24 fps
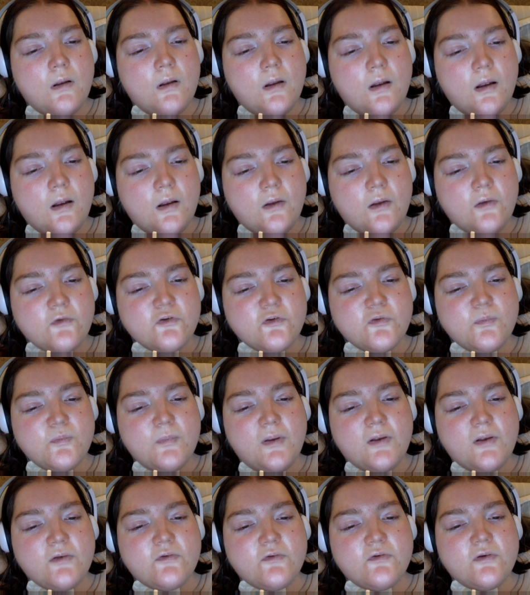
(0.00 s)
As
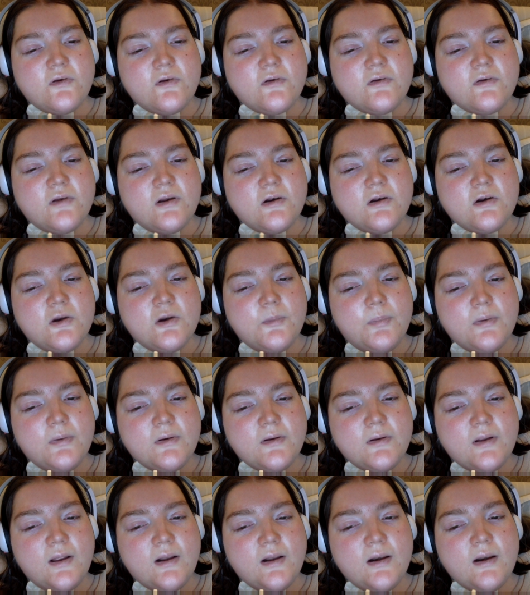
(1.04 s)
mentioned in the
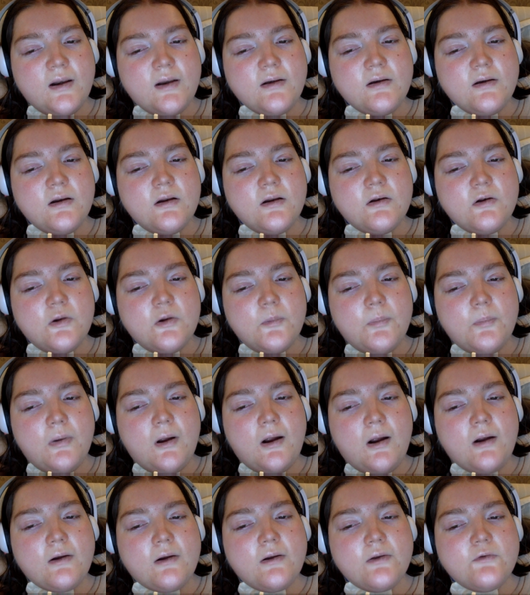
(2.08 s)
beginning, the
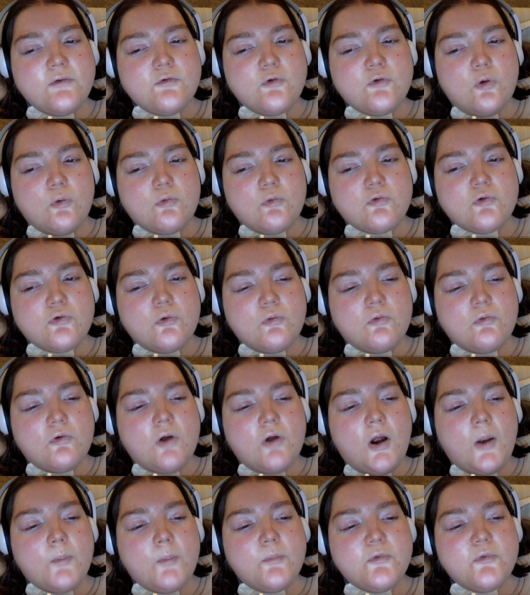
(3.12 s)
package also
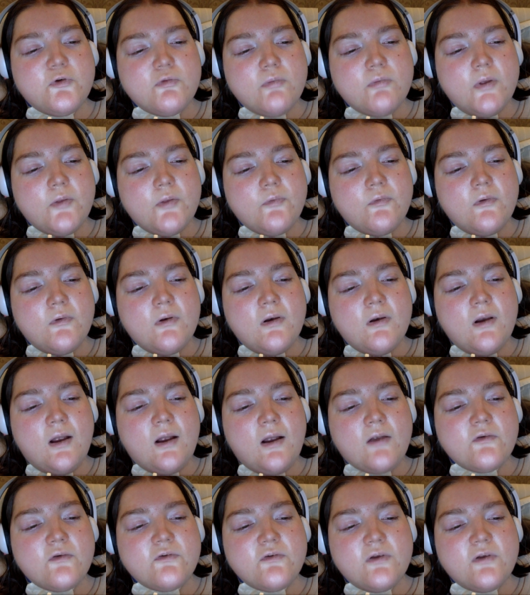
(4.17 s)
comes with
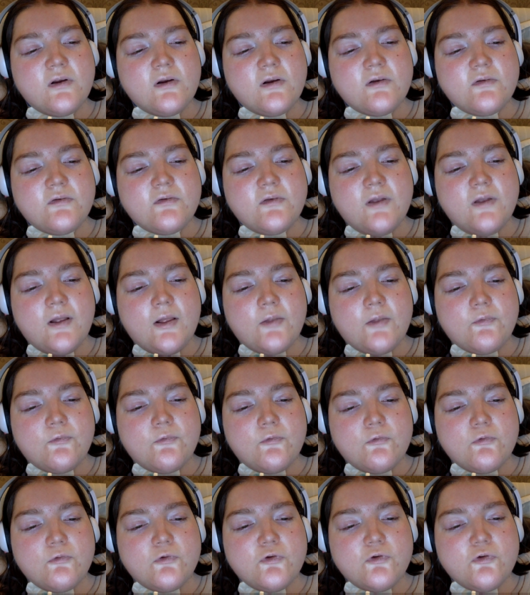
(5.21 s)
elastic
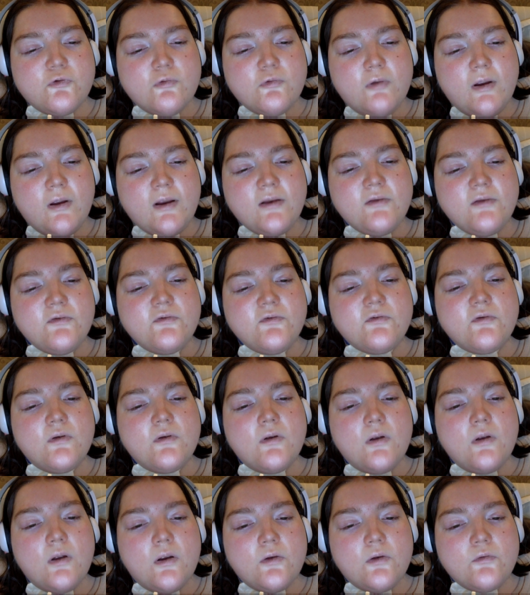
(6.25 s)
tether strings
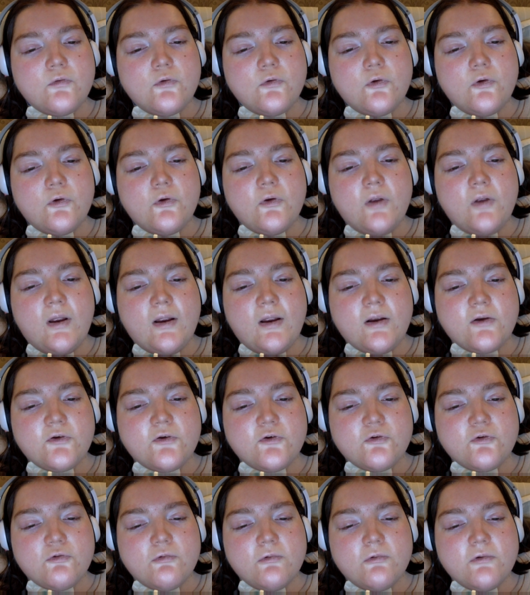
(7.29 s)
and 2
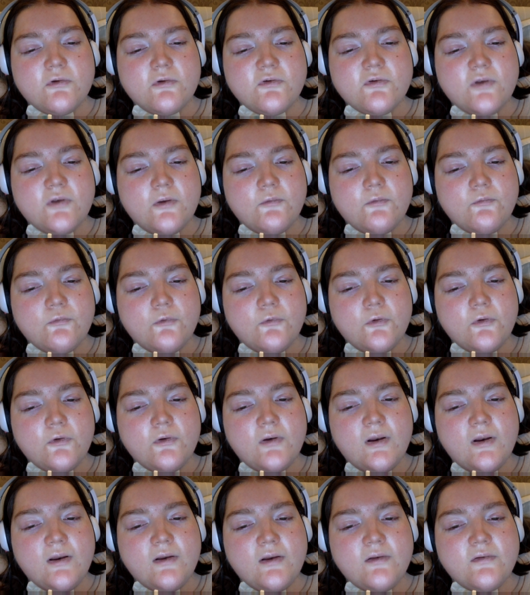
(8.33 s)
extras if you
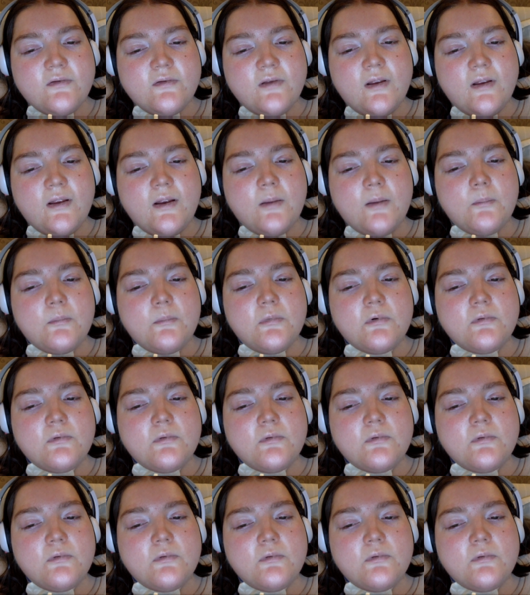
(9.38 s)
need them.